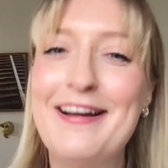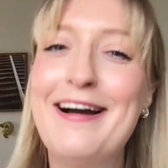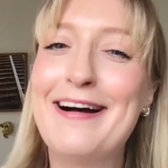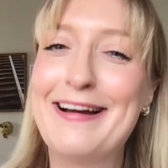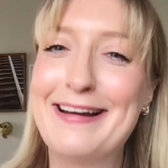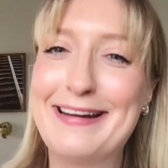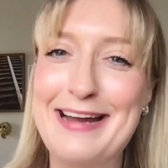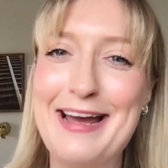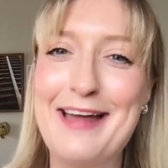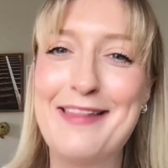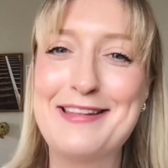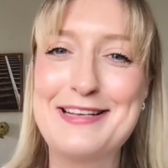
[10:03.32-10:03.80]
I
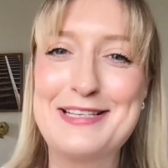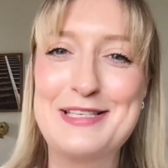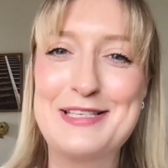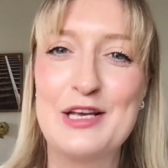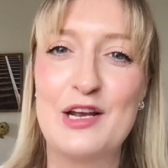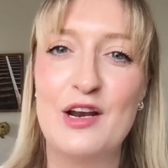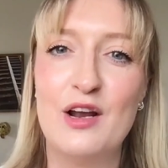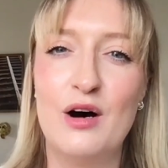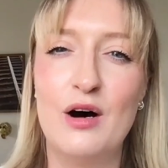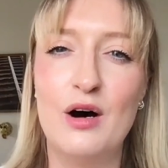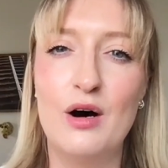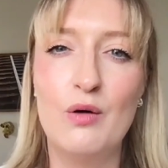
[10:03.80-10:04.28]
get this a
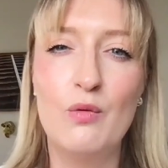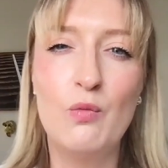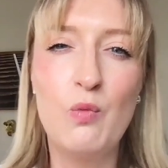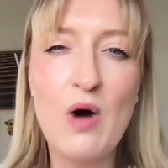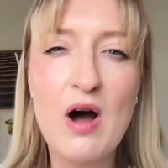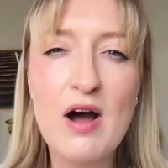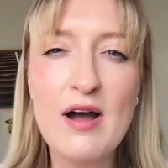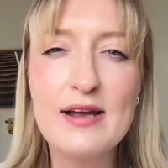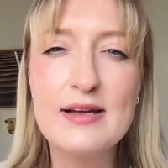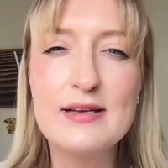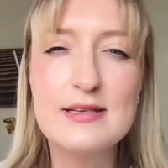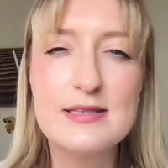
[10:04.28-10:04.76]
lot.
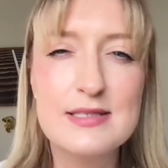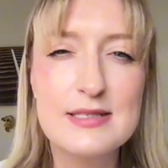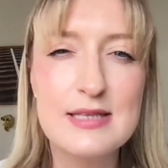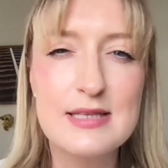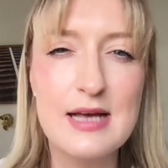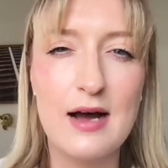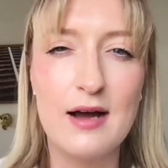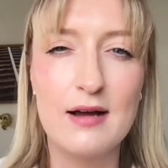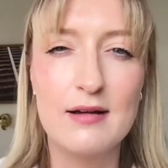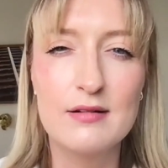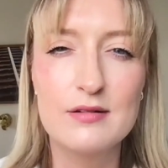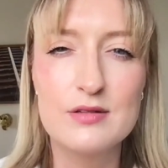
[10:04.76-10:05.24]
Why is
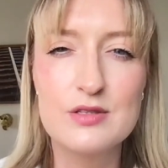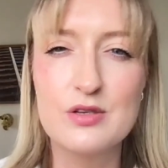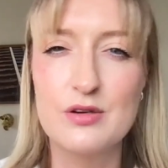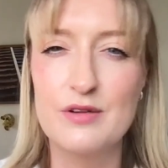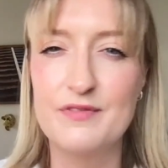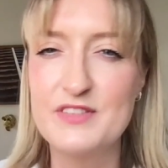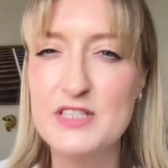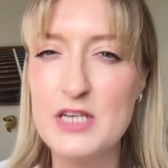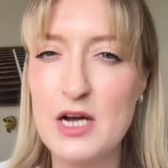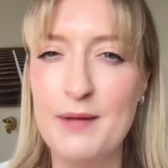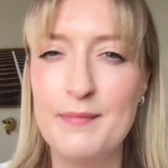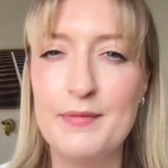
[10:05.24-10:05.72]
that sort
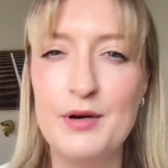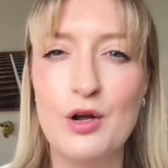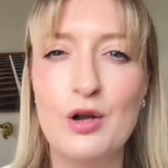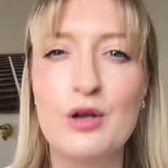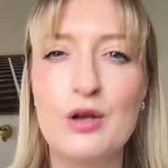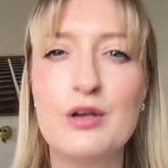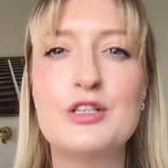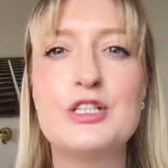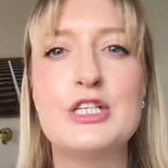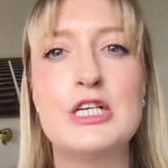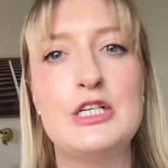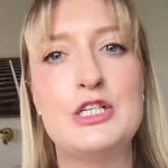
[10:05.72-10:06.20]
of
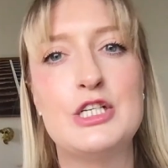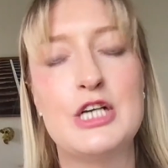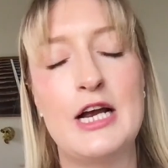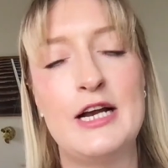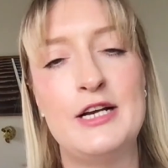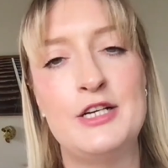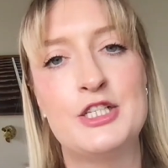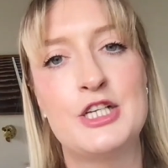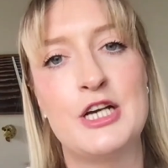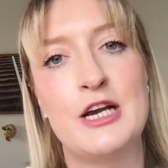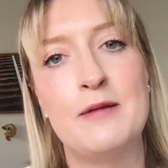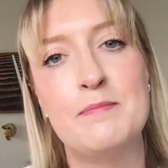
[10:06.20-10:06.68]
terminology
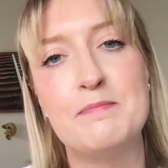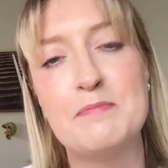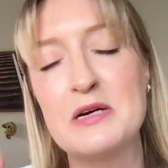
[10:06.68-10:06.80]
changing?